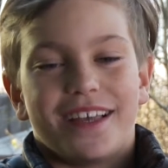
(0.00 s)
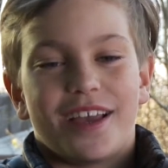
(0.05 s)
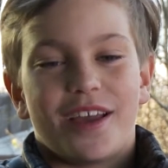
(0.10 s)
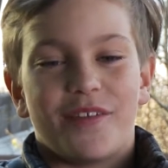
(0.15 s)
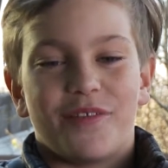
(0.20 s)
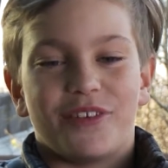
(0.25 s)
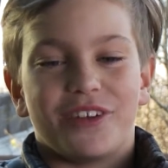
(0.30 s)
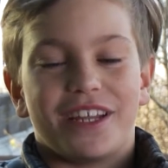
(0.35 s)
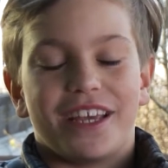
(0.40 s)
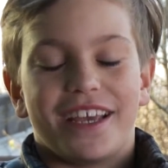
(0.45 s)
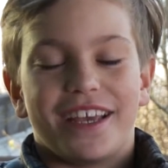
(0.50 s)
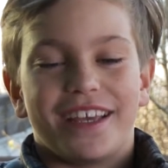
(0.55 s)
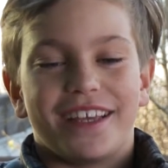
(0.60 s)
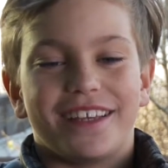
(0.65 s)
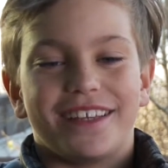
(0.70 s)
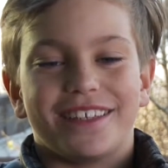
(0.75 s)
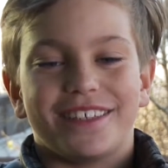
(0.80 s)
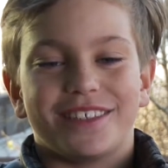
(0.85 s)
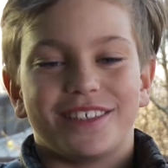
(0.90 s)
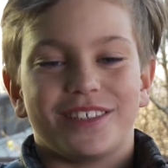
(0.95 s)
every
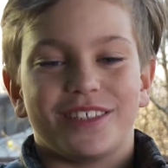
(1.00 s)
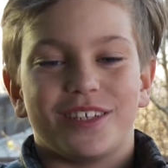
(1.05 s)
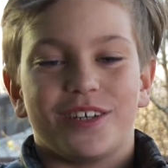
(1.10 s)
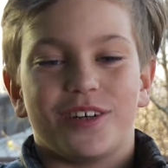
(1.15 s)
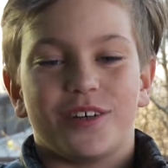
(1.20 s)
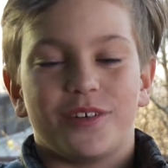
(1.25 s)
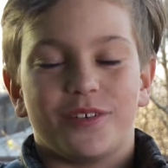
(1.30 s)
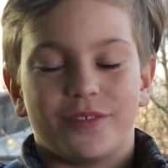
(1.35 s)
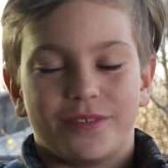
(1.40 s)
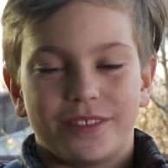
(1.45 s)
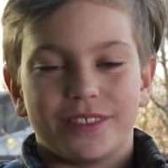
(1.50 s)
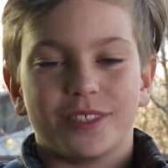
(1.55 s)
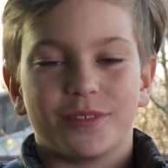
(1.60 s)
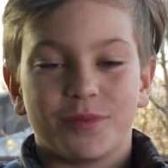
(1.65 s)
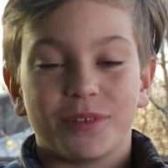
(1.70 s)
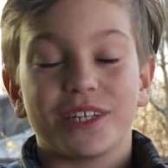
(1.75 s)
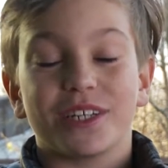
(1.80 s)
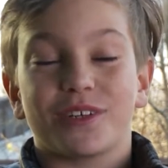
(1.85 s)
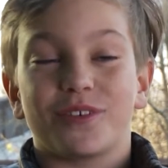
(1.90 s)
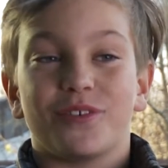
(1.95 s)
day. So it's
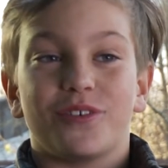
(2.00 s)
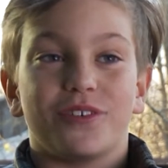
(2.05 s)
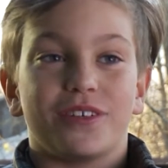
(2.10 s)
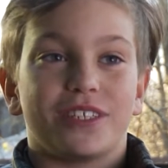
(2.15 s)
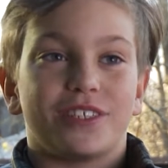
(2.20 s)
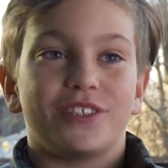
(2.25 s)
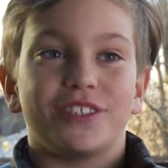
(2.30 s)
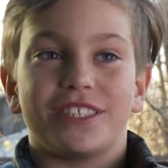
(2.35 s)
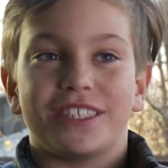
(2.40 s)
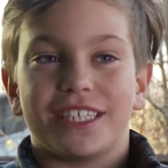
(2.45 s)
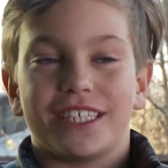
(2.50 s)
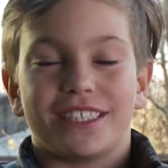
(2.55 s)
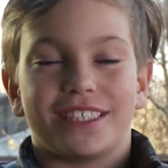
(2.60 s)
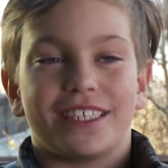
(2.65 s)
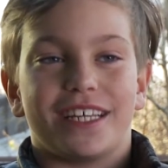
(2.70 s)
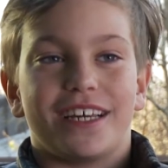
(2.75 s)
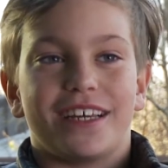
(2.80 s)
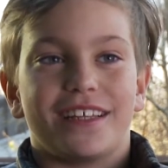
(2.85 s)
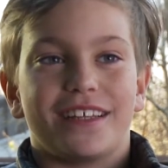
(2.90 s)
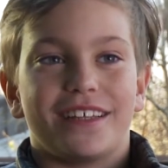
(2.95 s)
pretty cool that she says
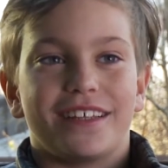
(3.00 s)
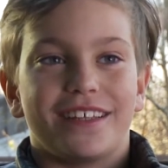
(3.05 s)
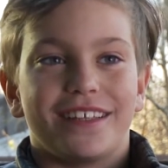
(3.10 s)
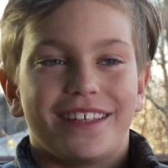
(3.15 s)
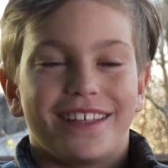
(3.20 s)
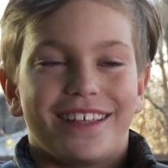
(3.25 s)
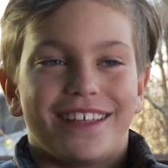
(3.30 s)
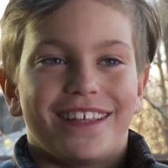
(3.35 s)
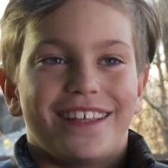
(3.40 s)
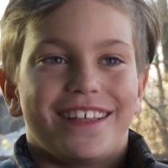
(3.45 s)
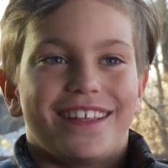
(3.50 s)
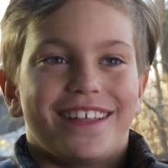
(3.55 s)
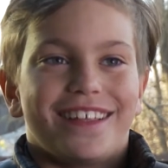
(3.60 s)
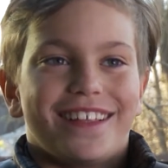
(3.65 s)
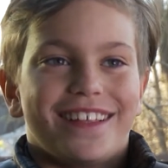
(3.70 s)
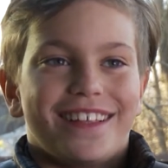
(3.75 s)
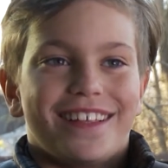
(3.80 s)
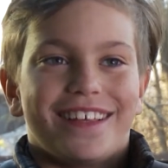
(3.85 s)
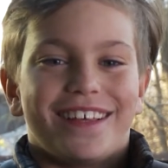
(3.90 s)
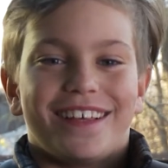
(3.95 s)
that.
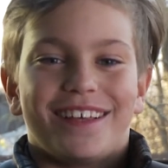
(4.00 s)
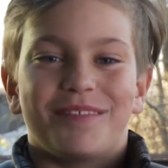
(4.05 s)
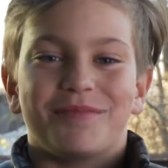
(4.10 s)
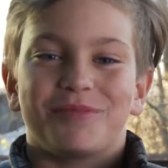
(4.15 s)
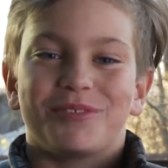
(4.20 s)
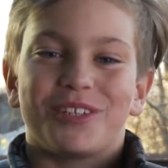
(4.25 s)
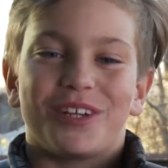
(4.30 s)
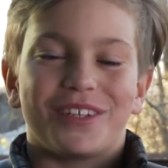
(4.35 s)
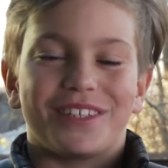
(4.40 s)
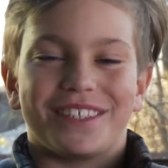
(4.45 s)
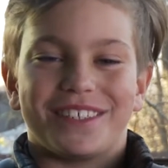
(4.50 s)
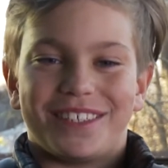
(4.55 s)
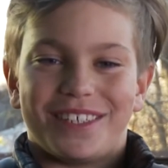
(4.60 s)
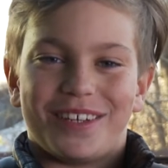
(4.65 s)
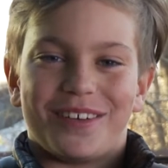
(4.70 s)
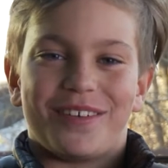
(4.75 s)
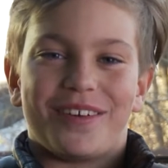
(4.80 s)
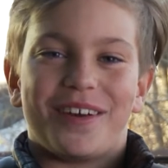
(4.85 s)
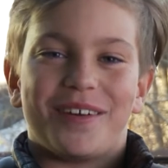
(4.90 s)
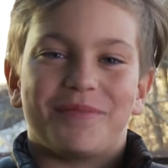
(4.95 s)
I'm starting to
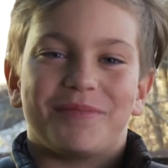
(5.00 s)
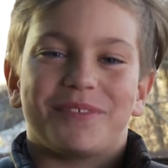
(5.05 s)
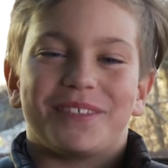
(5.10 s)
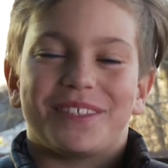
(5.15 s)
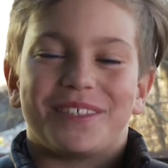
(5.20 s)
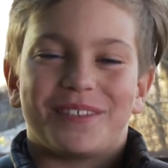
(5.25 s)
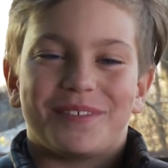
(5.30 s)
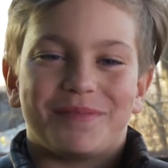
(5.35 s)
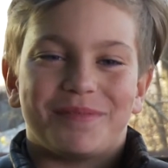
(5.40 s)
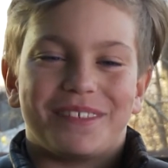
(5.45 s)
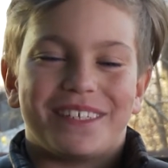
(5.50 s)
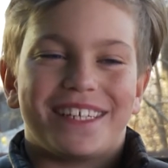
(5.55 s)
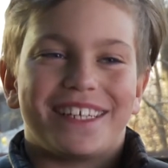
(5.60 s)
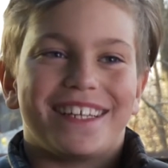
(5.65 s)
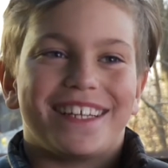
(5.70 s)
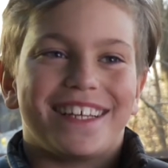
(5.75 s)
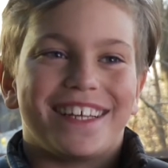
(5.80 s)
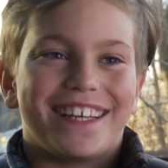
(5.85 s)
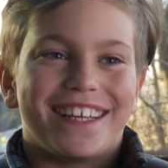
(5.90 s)
tear up a little bit.